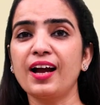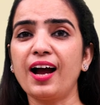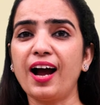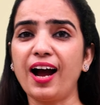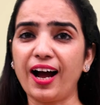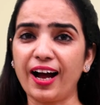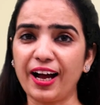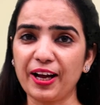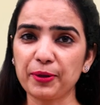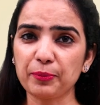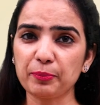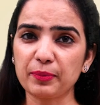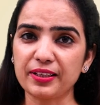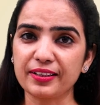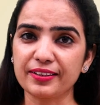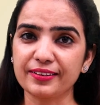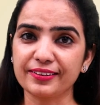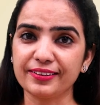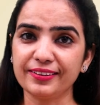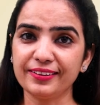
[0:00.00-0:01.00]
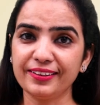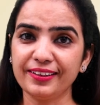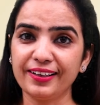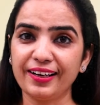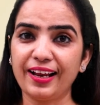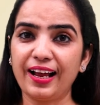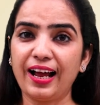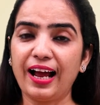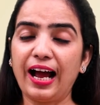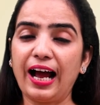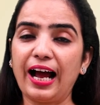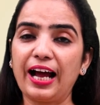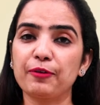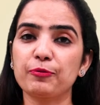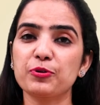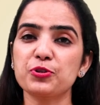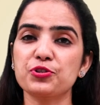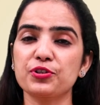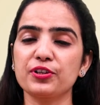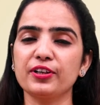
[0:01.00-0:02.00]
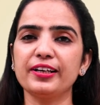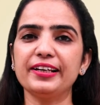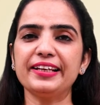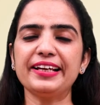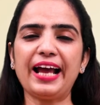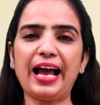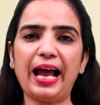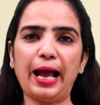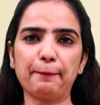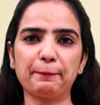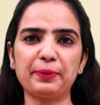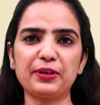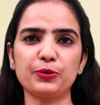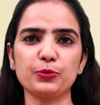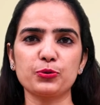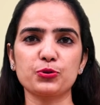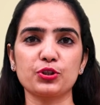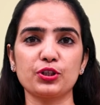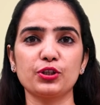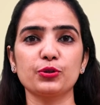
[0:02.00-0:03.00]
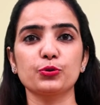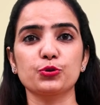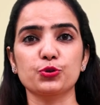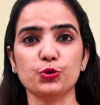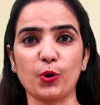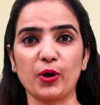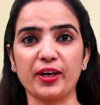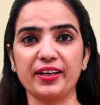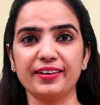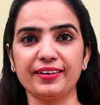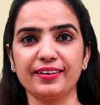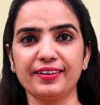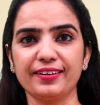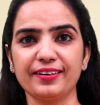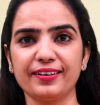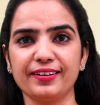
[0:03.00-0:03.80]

Hi Meenal, I was really happy to see you join.